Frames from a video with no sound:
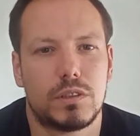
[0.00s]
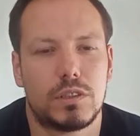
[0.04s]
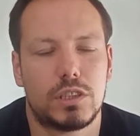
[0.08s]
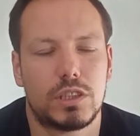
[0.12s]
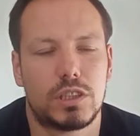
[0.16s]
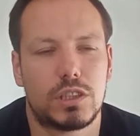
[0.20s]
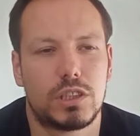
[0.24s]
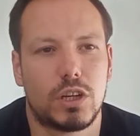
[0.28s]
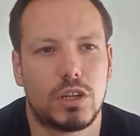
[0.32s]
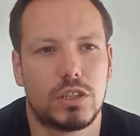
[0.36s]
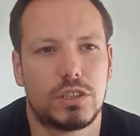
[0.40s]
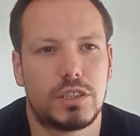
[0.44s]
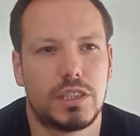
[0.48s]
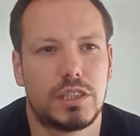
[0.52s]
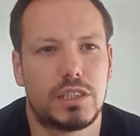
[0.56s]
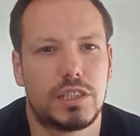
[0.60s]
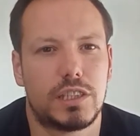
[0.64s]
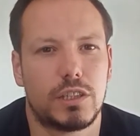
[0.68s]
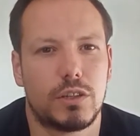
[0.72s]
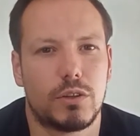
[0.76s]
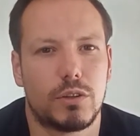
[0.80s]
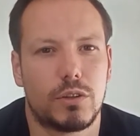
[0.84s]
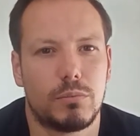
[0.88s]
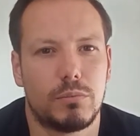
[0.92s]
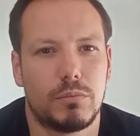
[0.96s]
start
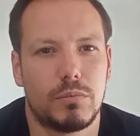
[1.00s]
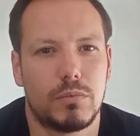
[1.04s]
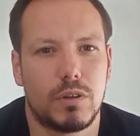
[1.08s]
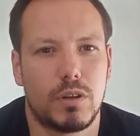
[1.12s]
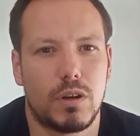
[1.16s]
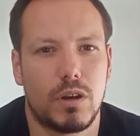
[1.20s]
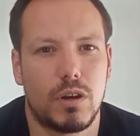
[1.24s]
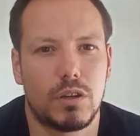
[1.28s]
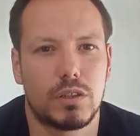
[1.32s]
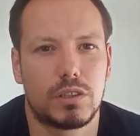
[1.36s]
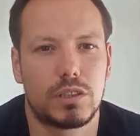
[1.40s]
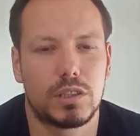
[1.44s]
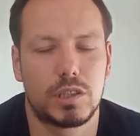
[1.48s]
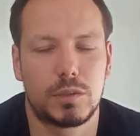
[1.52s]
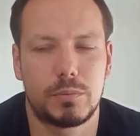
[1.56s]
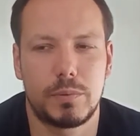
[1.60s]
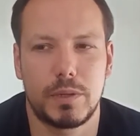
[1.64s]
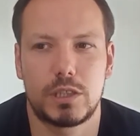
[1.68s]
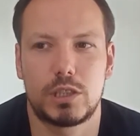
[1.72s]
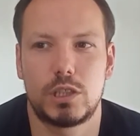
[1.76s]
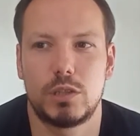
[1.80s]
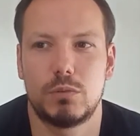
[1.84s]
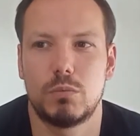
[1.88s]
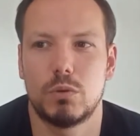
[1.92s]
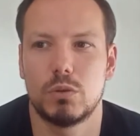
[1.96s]
dissing other artists,
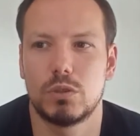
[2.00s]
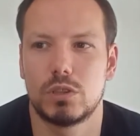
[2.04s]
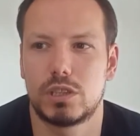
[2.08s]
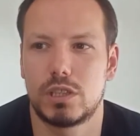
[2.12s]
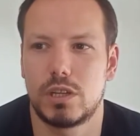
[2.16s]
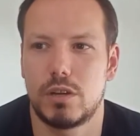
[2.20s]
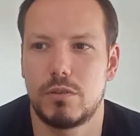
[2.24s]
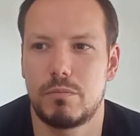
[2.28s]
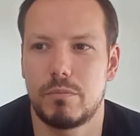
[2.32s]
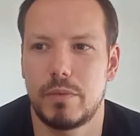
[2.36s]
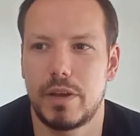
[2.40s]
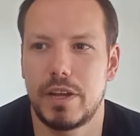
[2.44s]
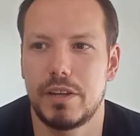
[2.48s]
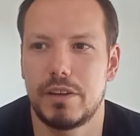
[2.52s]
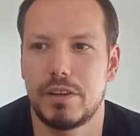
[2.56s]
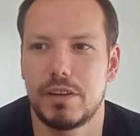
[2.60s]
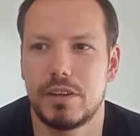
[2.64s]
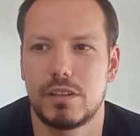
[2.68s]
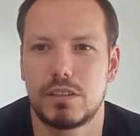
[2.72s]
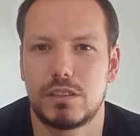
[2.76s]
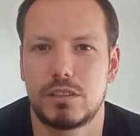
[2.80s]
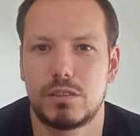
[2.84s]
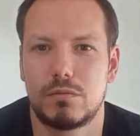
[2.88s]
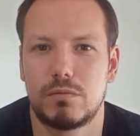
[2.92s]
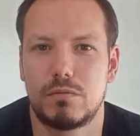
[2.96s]
especially ones that have made
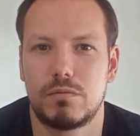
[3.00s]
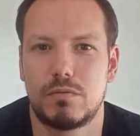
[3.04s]
it,